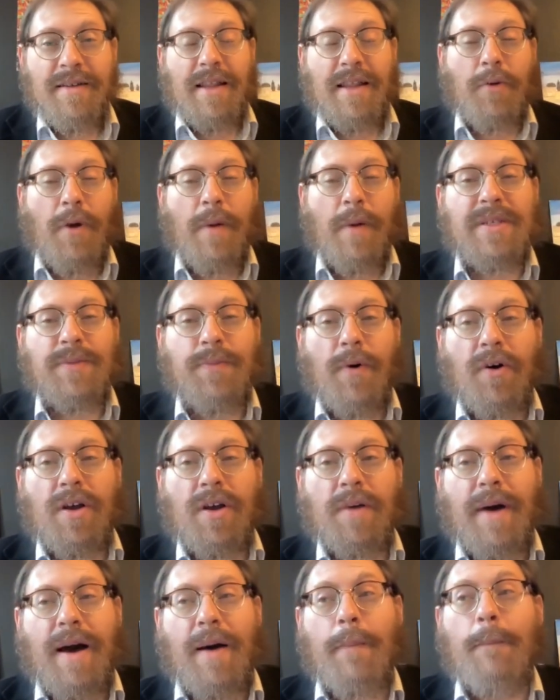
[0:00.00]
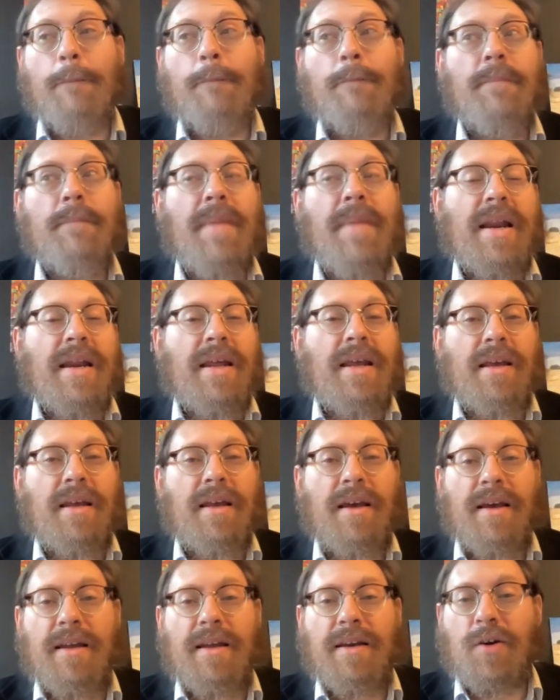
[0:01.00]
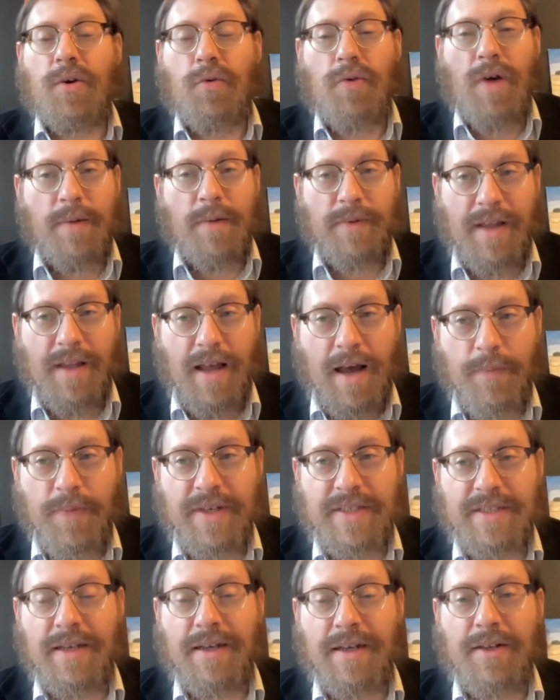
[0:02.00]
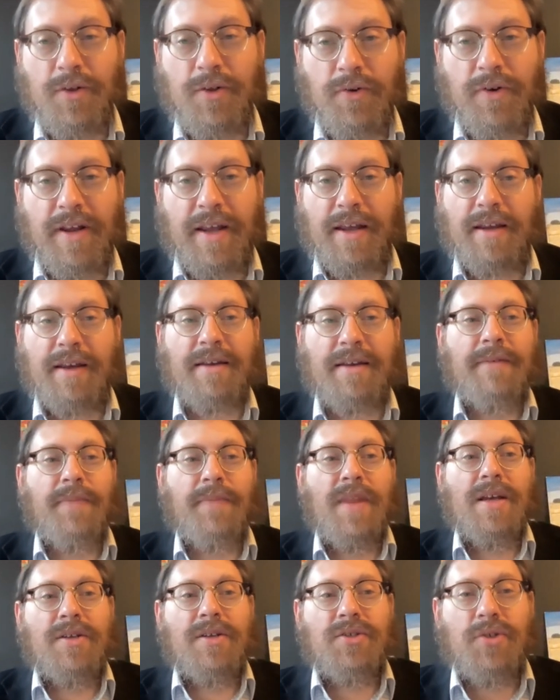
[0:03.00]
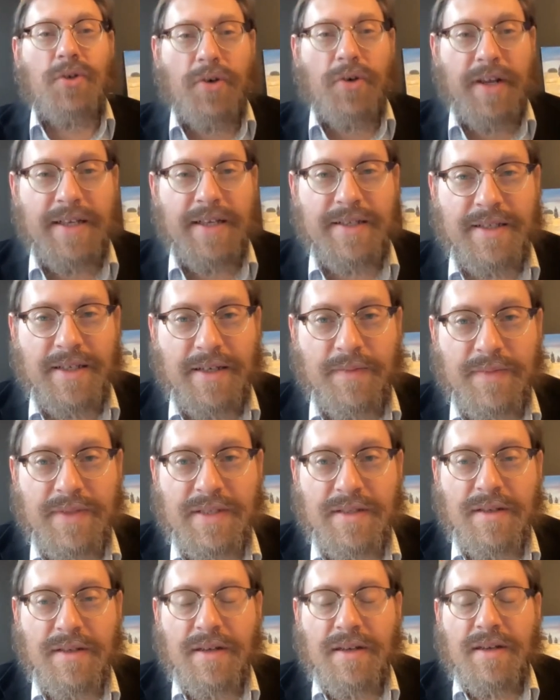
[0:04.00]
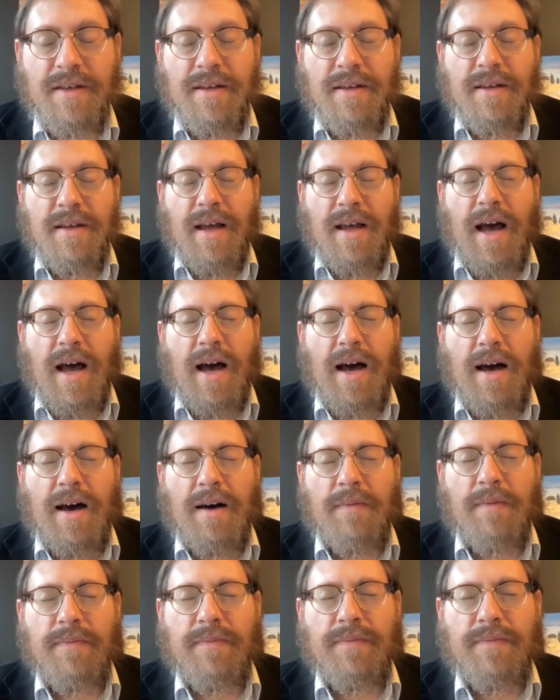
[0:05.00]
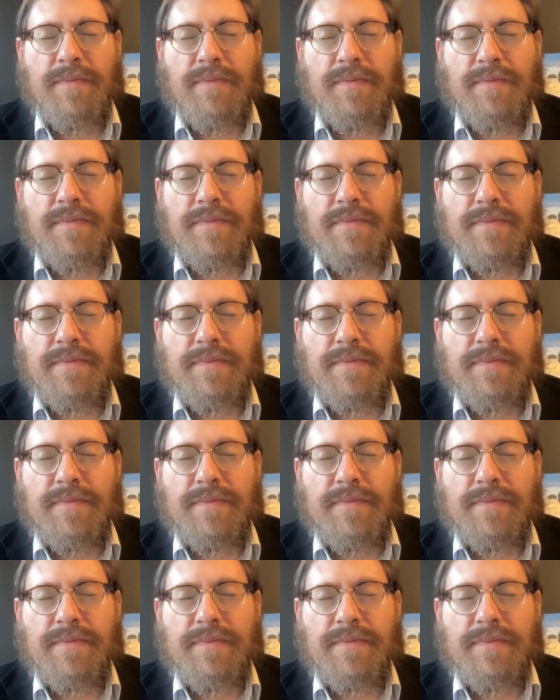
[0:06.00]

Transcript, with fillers: that the Rebbe spoke about many incredible topics, including Judaism's um,